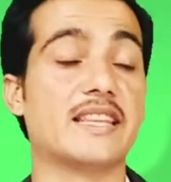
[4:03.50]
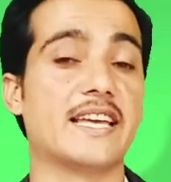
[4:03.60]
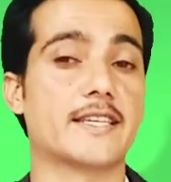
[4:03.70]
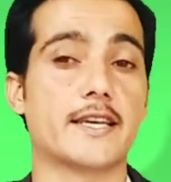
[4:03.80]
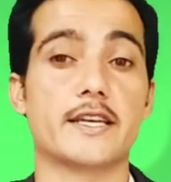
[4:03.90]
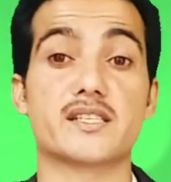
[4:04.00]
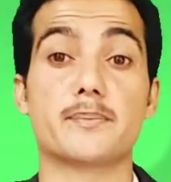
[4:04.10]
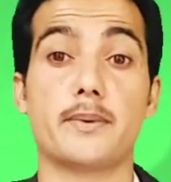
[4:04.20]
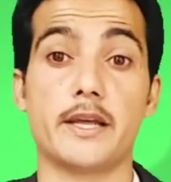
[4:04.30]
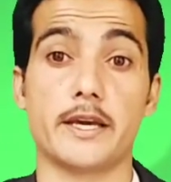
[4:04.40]
that is
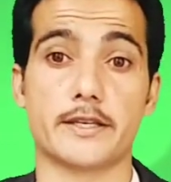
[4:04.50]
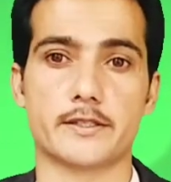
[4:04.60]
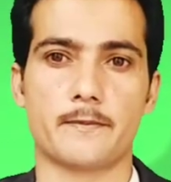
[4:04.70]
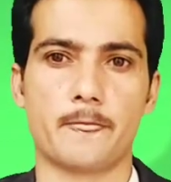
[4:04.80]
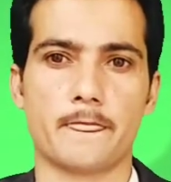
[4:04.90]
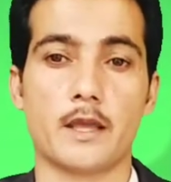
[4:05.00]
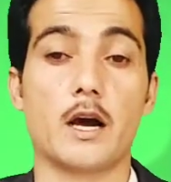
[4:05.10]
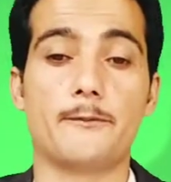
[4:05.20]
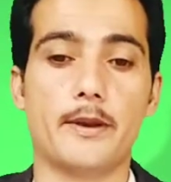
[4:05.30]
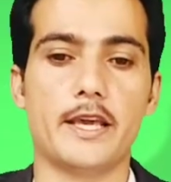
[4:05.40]
place.
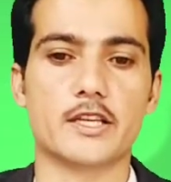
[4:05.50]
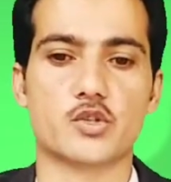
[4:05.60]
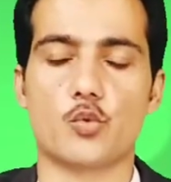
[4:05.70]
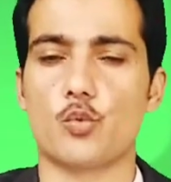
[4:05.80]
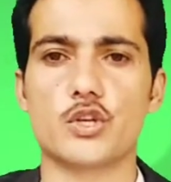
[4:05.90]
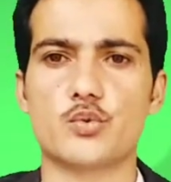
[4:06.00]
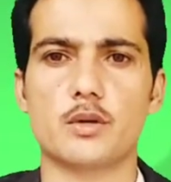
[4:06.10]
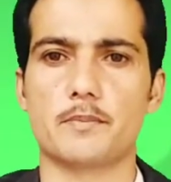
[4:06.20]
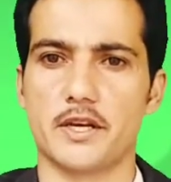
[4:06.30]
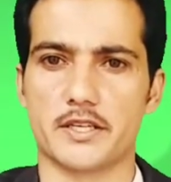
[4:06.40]
A place. Which
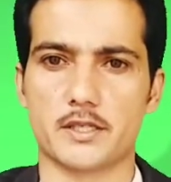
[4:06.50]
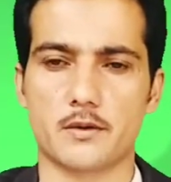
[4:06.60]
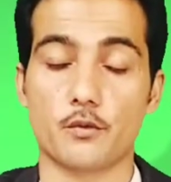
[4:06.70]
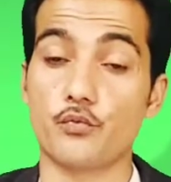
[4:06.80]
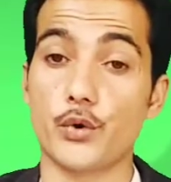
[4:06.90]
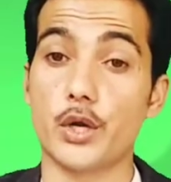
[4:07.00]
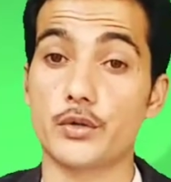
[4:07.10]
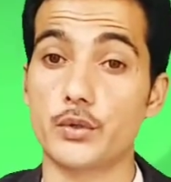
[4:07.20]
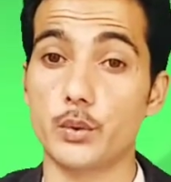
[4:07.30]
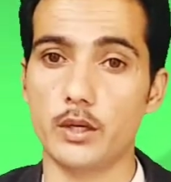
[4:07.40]
one place? Where
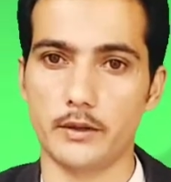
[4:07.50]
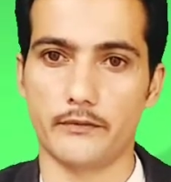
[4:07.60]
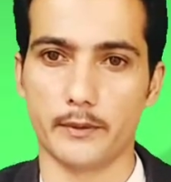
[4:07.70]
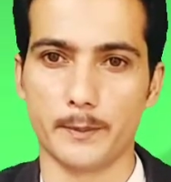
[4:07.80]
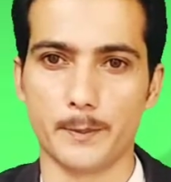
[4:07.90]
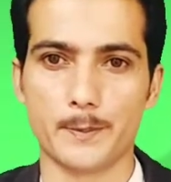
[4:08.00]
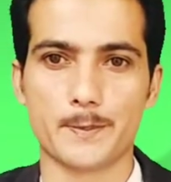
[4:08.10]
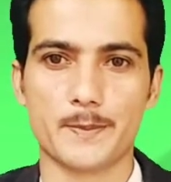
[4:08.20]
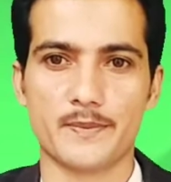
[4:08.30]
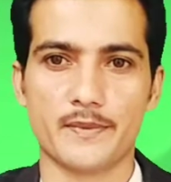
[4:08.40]
you live.
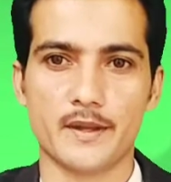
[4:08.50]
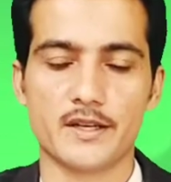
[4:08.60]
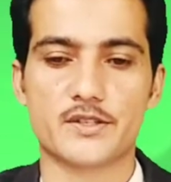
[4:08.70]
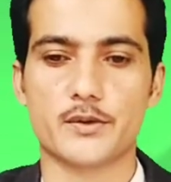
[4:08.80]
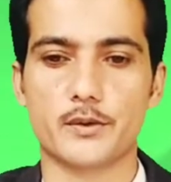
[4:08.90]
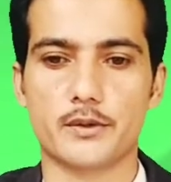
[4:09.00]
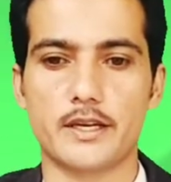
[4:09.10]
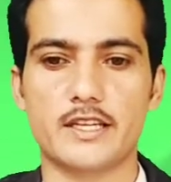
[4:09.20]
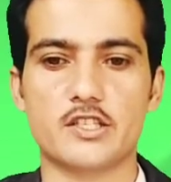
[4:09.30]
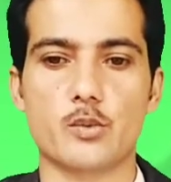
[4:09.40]
So
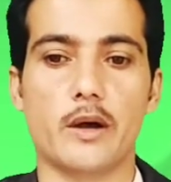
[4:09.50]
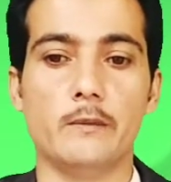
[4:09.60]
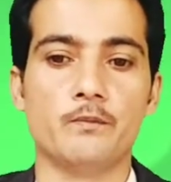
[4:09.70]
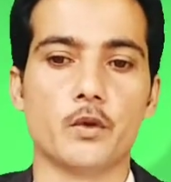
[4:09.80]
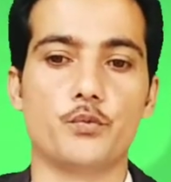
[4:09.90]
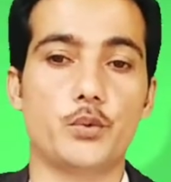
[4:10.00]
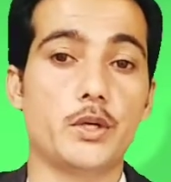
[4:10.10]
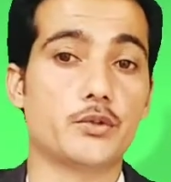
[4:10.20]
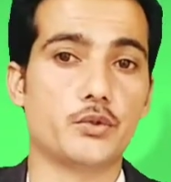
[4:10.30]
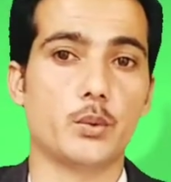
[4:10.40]
that is why
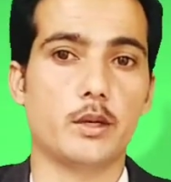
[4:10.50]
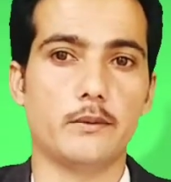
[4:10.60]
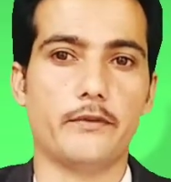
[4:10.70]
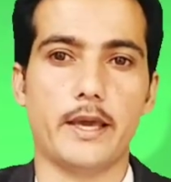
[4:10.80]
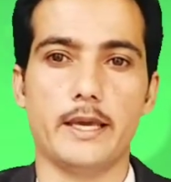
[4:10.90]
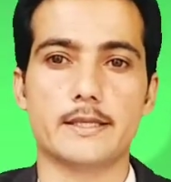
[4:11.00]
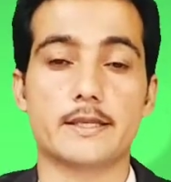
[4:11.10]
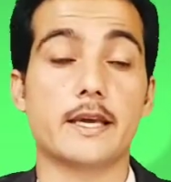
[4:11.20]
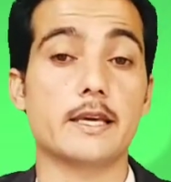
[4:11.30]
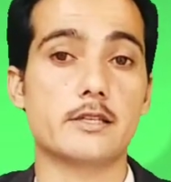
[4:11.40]
where you live
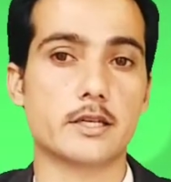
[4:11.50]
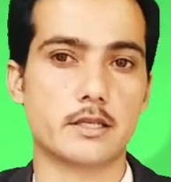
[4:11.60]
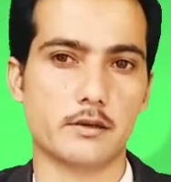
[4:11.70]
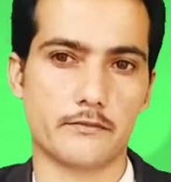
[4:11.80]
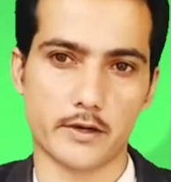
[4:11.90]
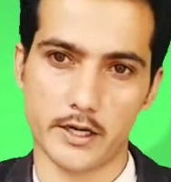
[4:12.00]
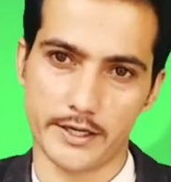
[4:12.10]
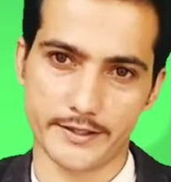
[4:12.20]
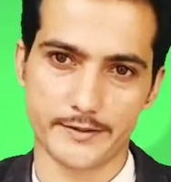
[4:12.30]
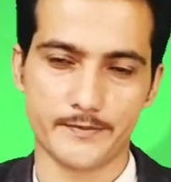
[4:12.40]
is adjective
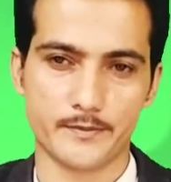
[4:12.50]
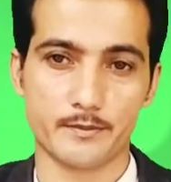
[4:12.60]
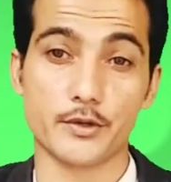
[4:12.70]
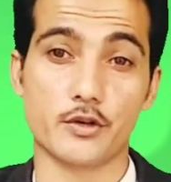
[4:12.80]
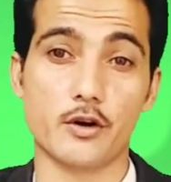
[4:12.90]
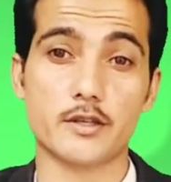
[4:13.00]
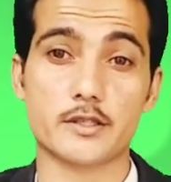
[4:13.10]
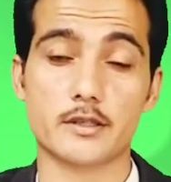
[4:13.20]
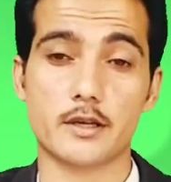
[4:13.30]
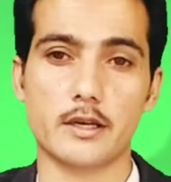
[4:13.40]
clause,
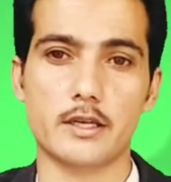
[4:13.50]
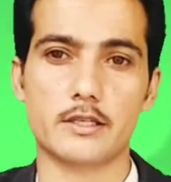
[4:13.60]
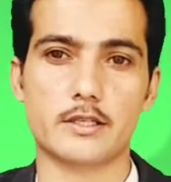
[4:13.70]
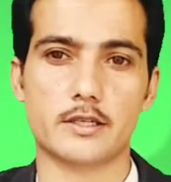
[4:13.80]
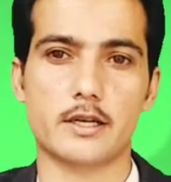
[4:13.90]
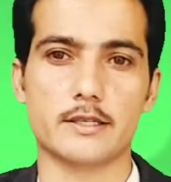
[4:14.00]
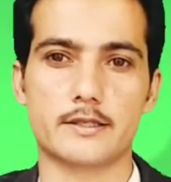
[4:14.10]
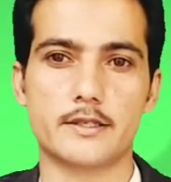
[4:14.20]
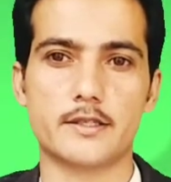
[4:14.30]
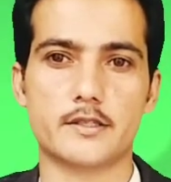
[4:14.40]
because it
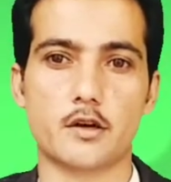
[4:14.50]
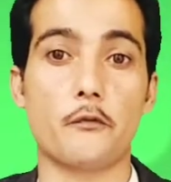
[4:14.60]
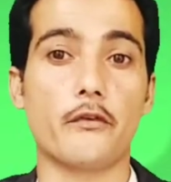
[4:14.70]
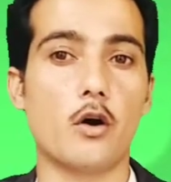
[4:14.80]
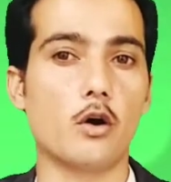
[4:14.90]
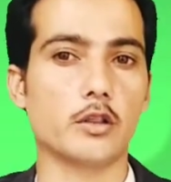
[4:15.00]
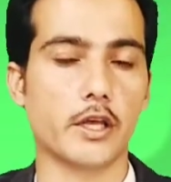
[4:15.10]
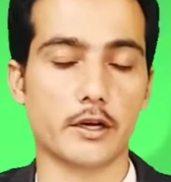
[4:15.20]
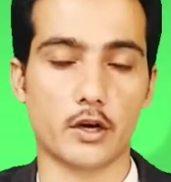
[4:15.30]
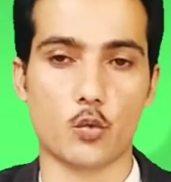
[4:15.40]
consists of all
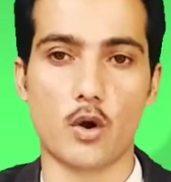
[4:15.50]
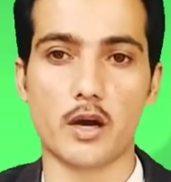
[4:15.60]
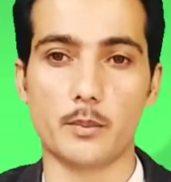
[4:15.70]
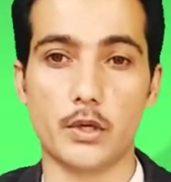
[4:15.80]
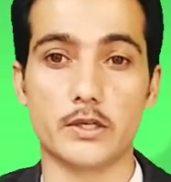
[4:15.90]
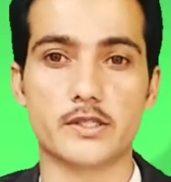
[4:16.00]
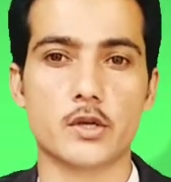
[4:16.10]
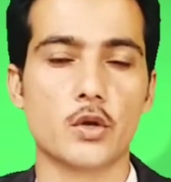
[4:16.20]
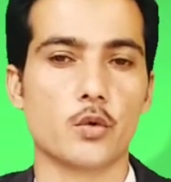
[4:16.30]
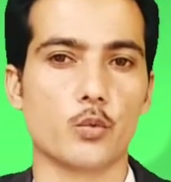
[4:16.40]
the
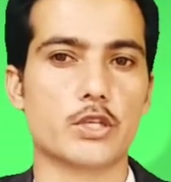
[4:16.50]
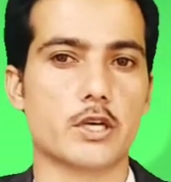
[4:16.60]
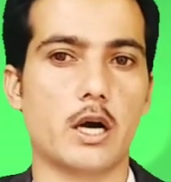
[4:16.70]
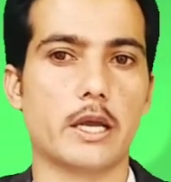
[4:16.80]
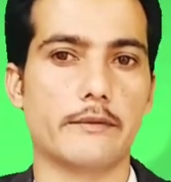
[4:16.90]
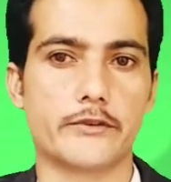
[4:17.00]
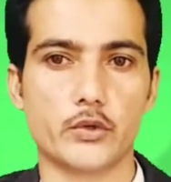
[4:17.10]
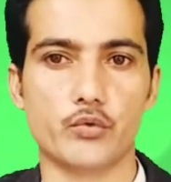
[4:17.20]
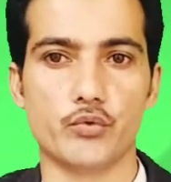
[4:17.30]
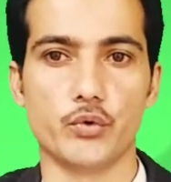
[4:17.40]
requirements which I have
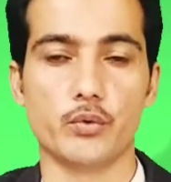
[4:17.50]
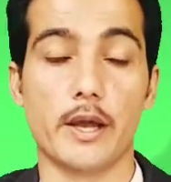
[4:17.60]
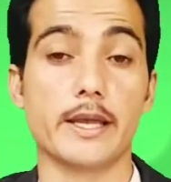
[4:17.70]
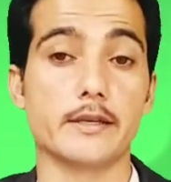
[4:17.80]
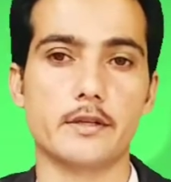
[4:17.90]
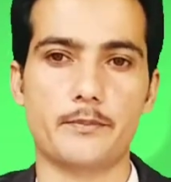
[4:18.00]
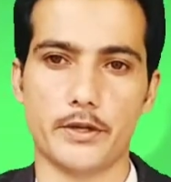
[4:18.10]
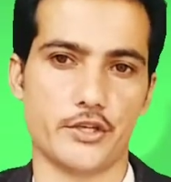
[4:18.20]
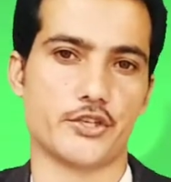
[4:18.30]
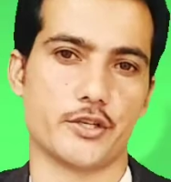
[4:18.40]
told you in
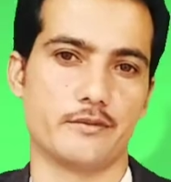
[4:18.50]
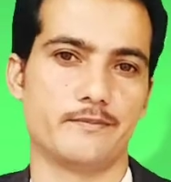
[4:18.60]
definition.